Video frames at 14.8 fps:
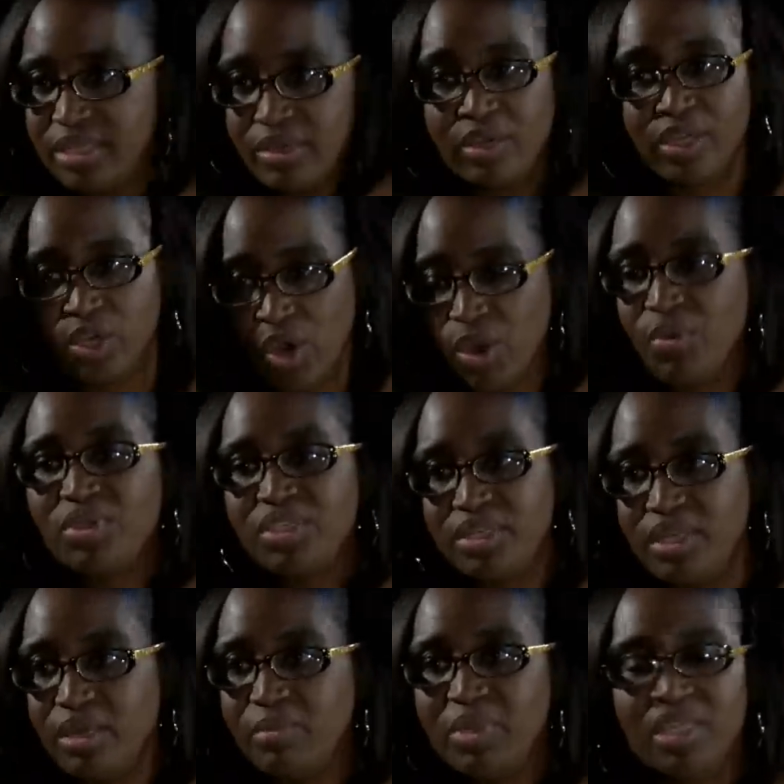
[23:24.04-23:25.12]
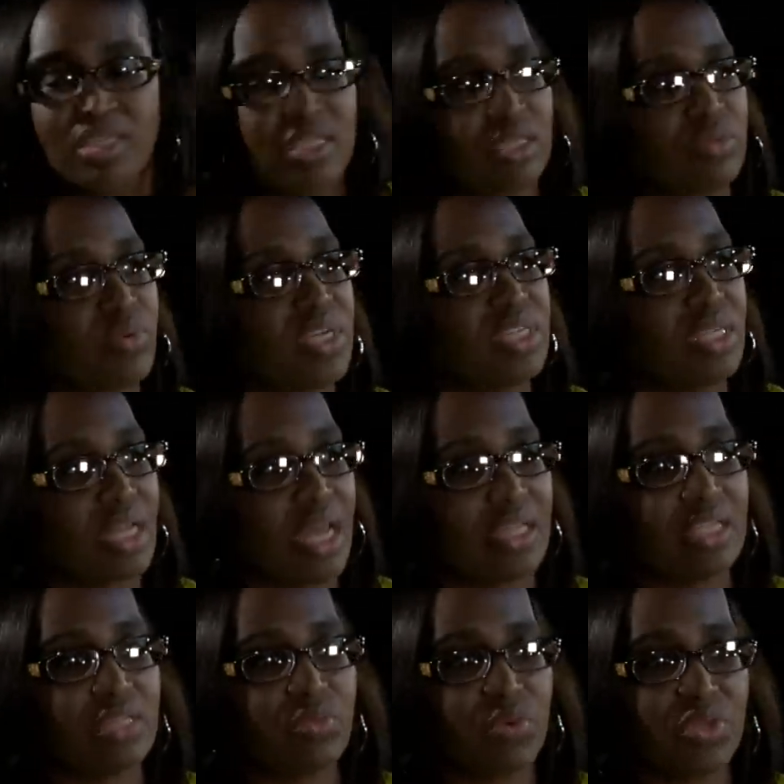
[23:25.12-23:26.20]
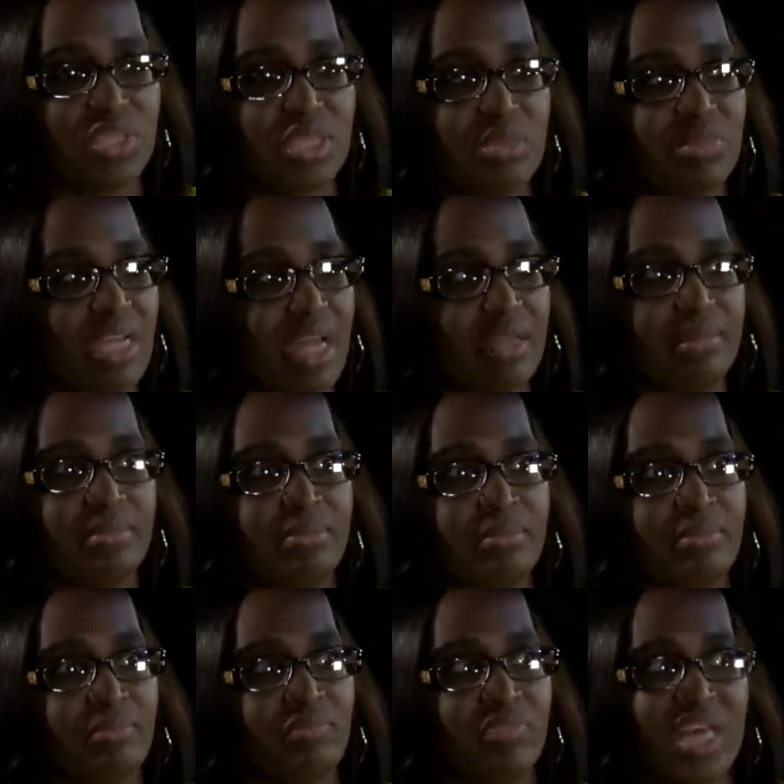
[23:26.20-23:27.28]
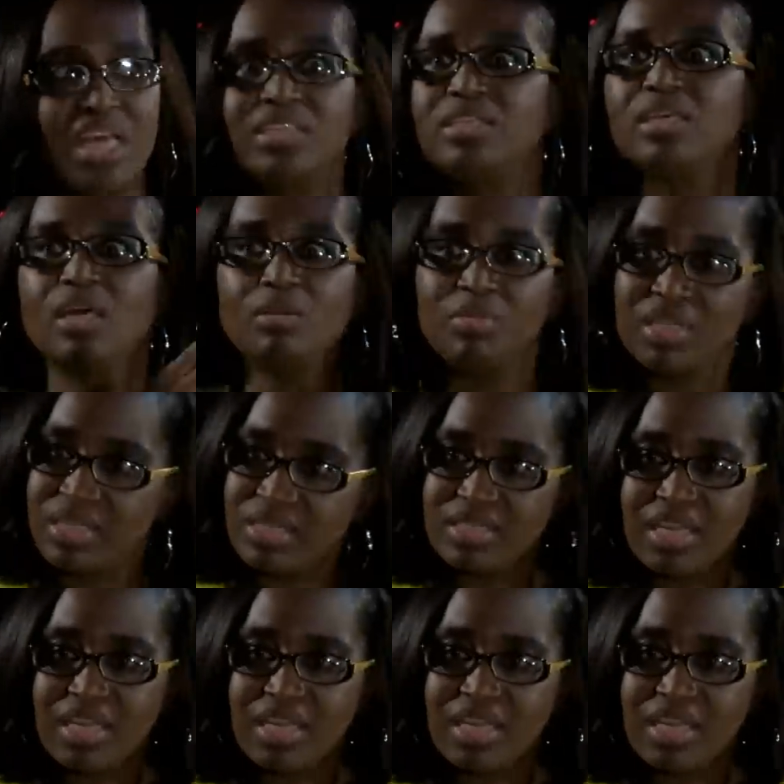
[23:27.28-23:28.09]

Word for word: encourage them in a situation like this where it seems like that's the element that's